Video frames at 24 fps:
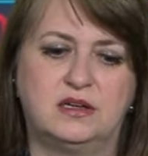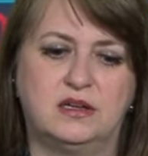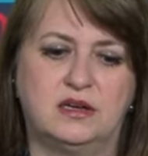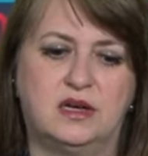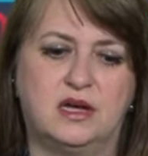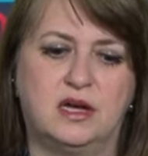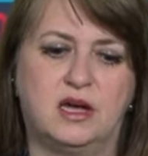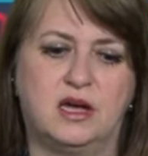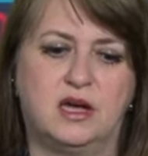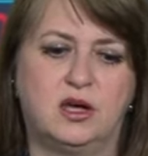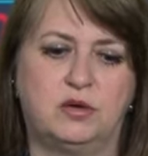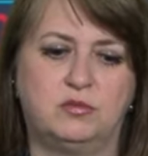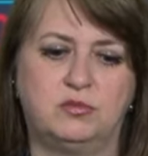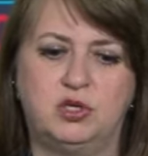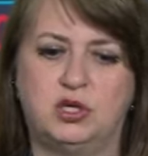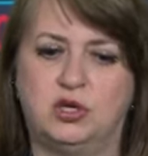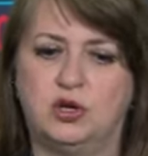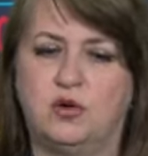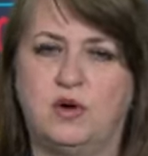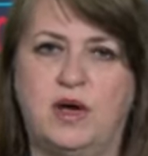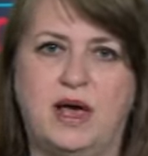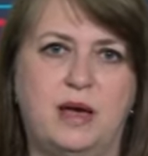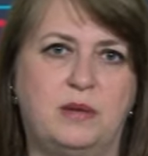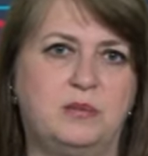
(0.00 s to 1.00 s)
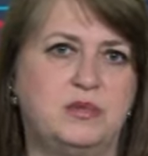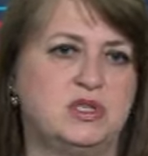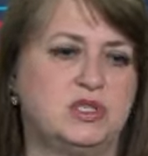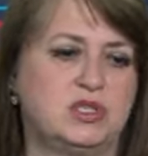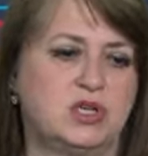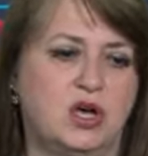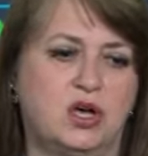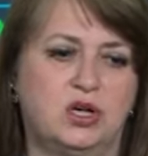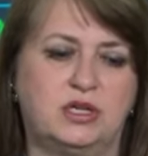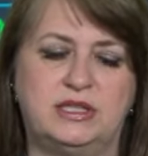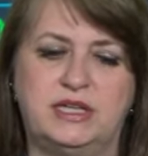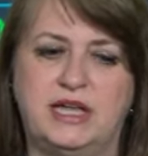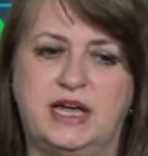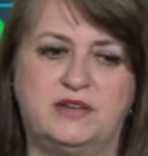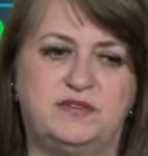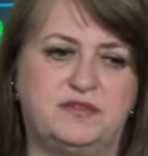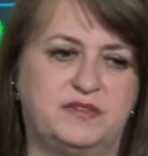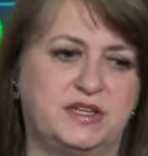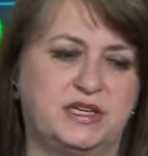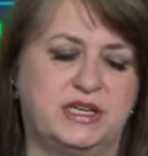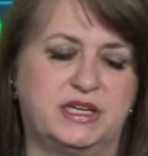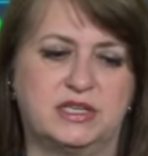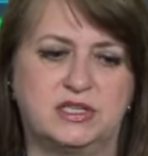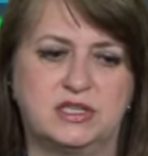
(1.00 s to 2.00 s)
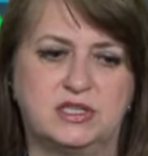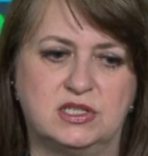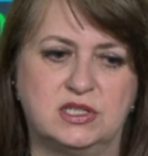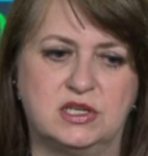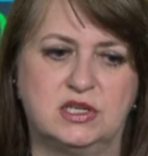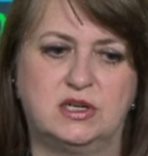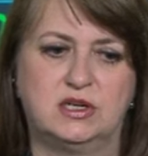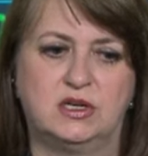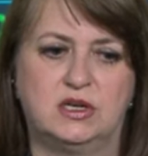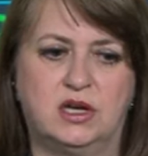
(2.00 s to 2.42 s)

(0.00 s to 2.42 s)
um, you know, Amazon, Netflix,